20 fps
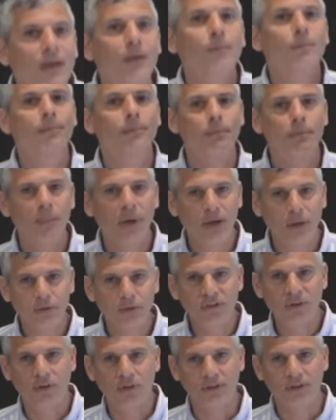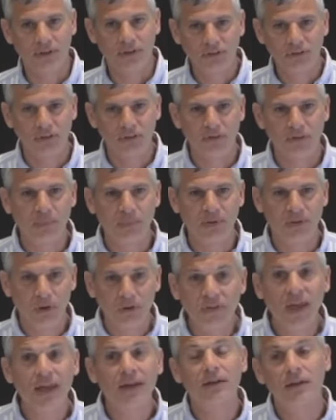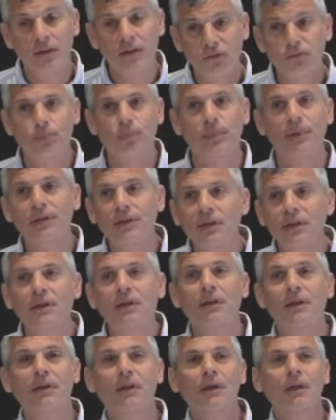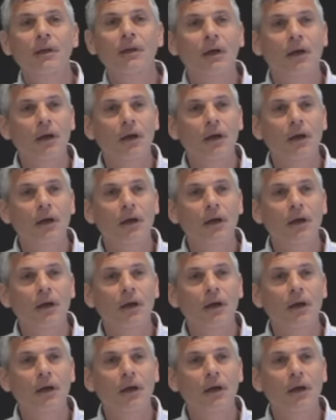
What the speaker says: a Microsoft initiative, but OData is really